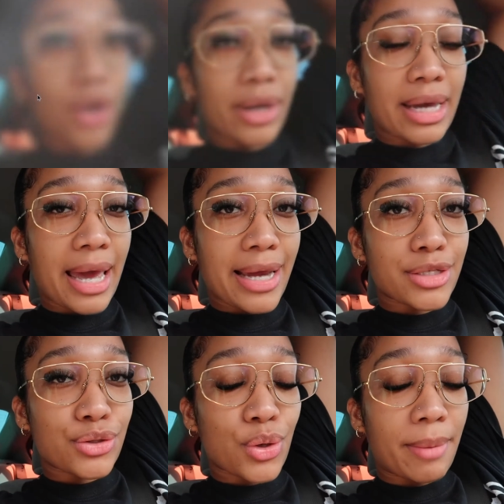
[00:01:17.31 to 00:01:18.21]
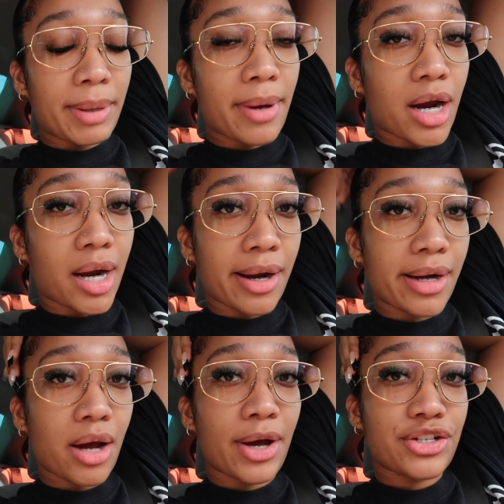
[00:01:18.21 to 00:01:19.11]
Okay guys, so I'm in my car right
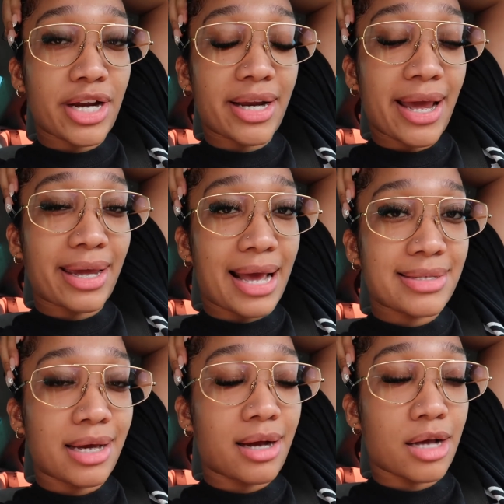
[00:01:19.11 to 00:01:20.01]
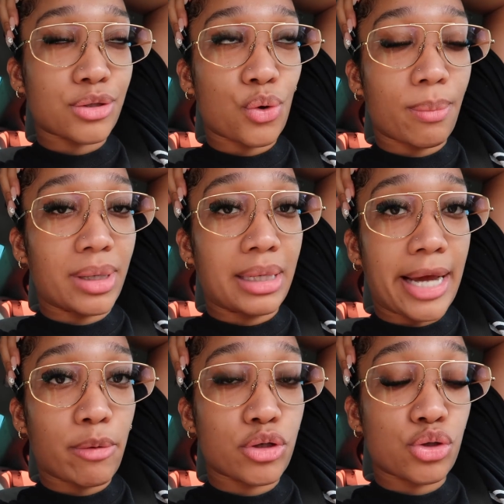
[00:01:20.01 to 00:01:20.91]
now. I tried to get gas at Costco, but the
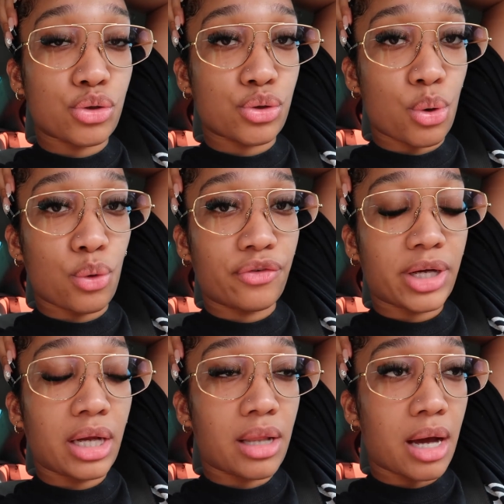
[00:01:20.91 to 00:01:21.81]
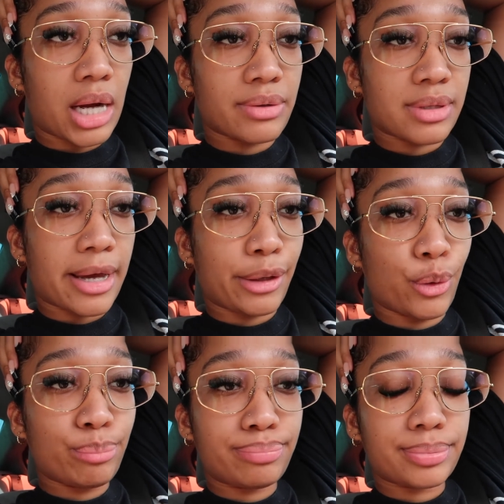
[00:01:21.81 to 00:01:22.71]
line was so freaking long. I was like,
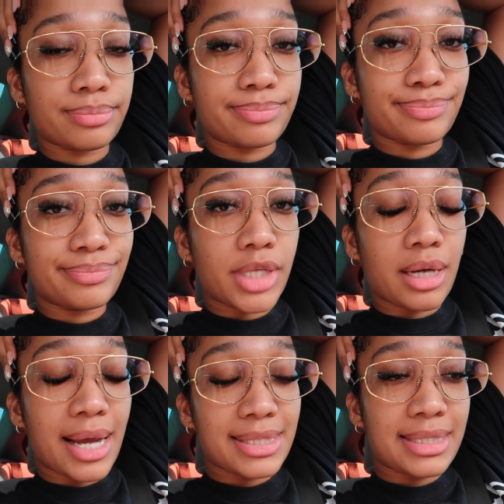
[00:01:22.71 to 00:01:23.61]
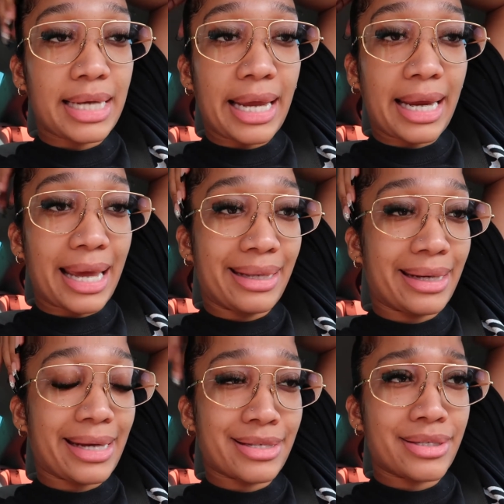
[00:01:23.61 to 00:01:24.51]
nope, not today. And
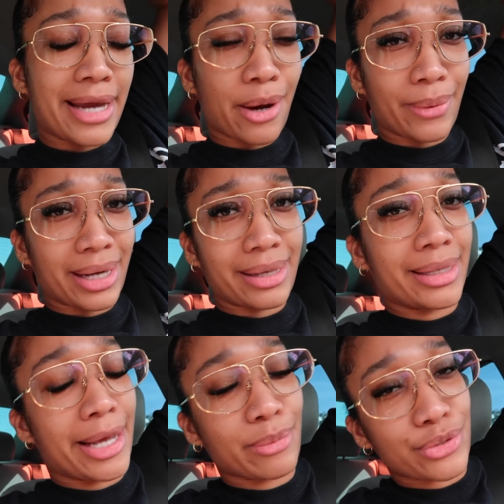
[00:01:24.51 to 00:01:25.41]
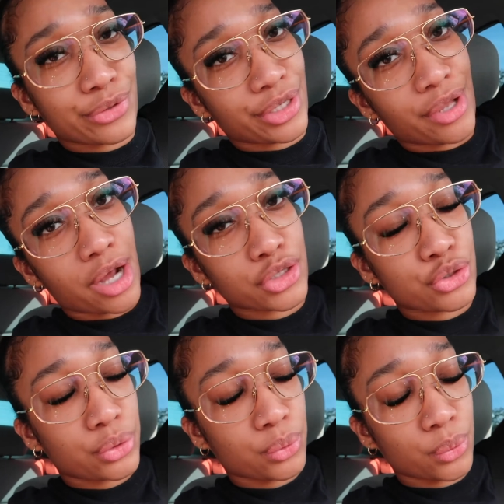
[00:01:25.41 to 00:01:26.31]
then yesterday I went and the line was really long
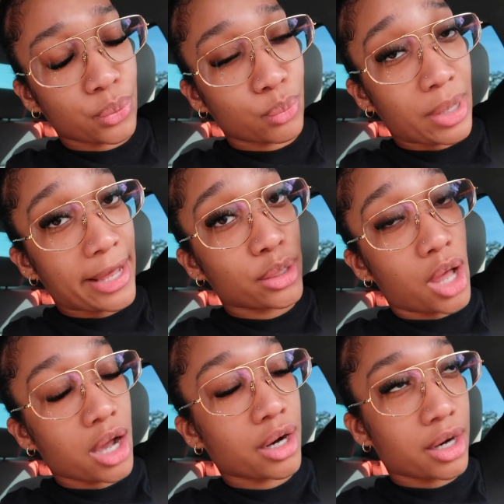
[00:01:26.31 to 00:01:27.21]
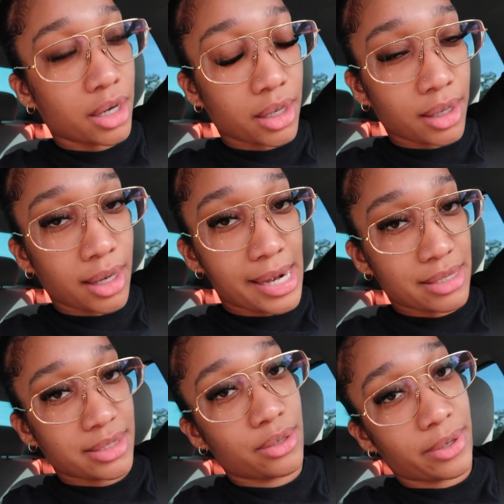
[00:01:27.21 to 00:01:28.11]
too, like longer. And
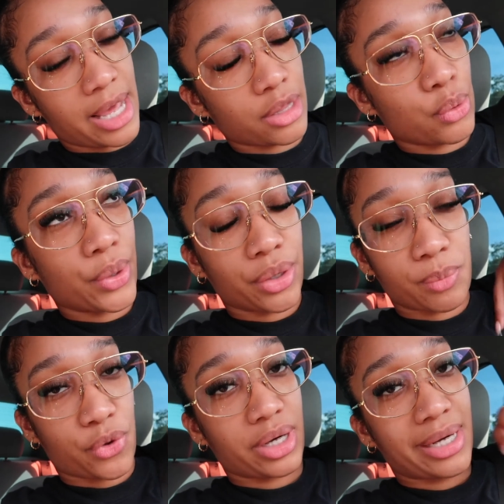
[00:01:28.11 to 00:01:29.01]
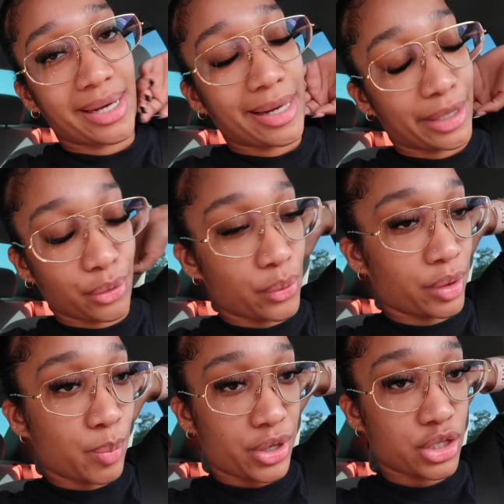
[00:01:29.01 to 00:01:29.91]
I said, okay, I'll go in the morning and I did go
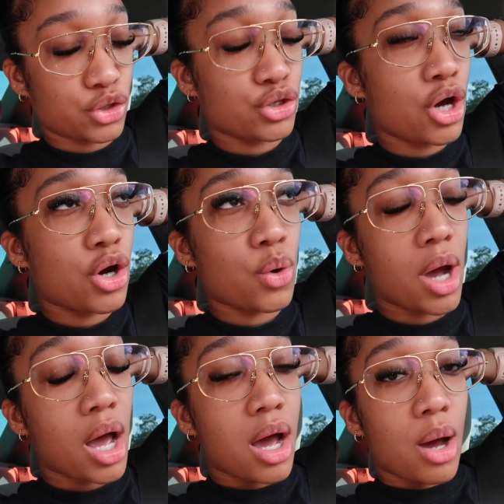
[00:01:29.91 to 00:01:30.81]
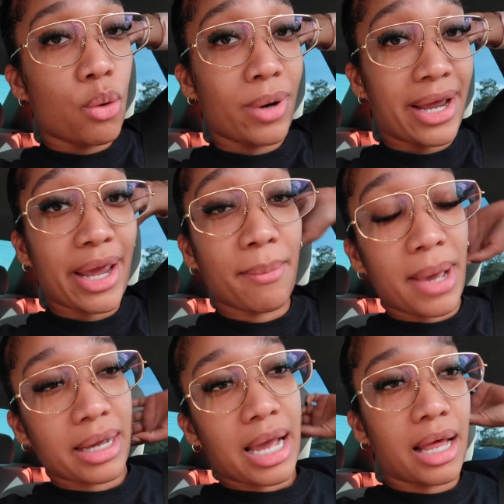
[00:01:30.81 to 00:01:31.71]
in the morning. So when I get
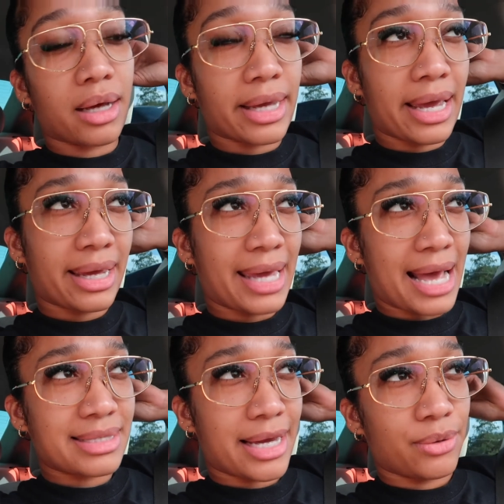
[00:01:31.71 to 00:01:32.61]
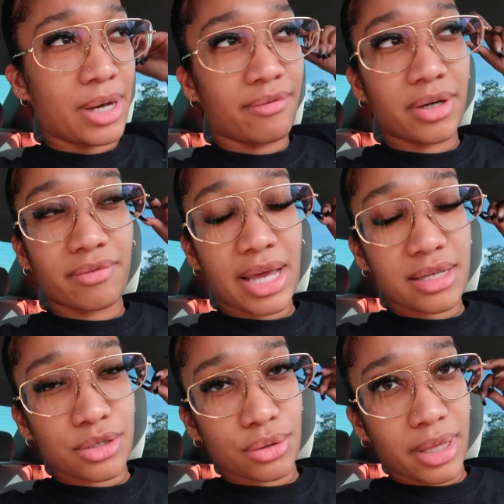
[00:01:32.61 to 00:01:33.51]
back, I'll get gas. I do have enough
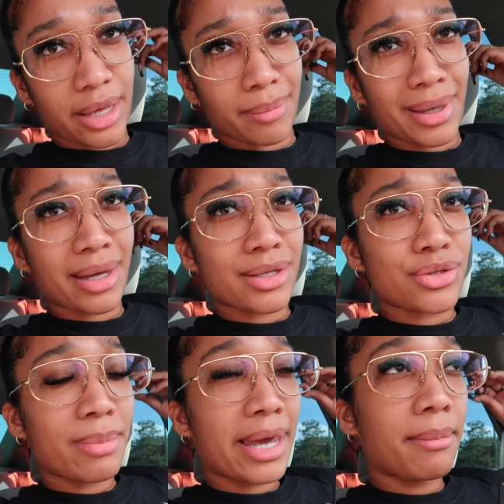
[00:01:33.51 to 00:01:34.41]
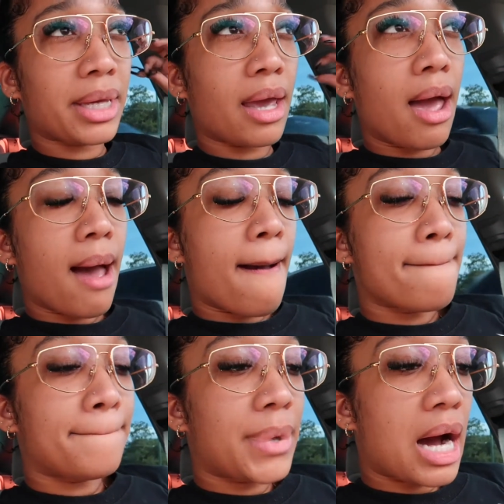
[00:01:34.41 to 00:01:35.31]
gas to like make it to Miami.
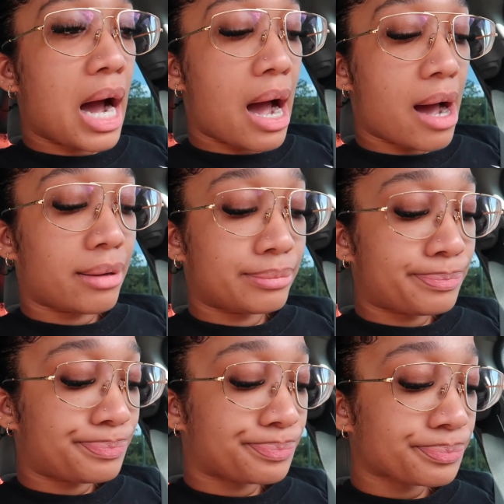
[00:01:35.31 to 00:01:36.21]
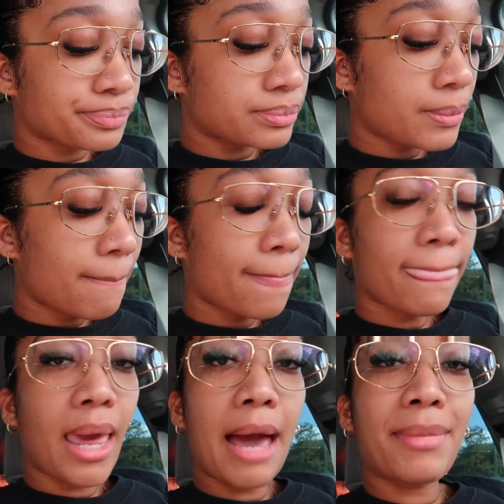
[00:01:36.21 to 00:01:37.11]
But um,
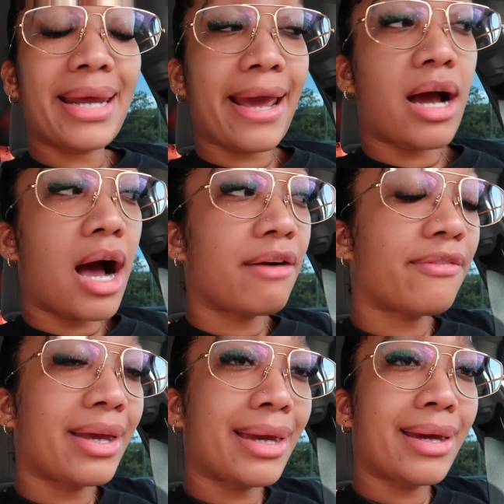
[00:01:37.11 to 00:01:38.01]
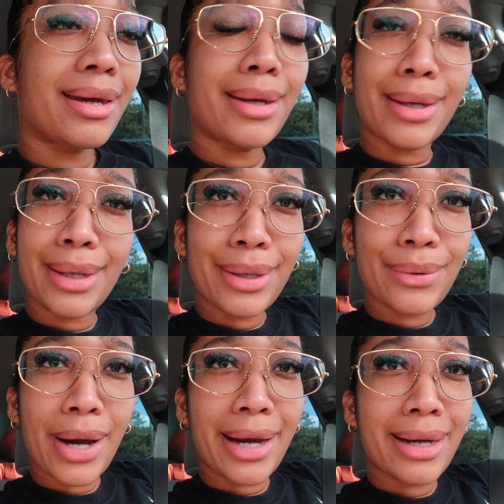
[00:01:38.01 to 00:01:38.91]
I'm gonna get coffee
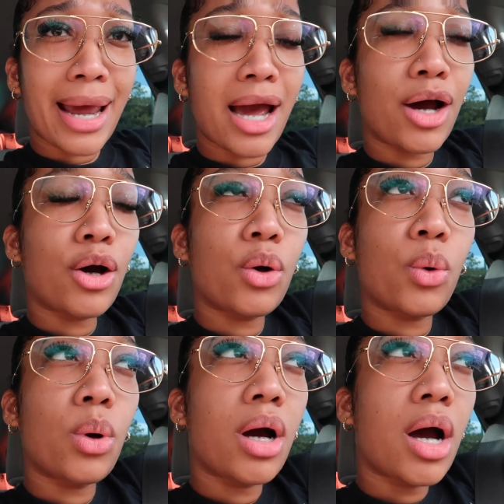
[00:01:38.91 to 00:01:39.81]
right now.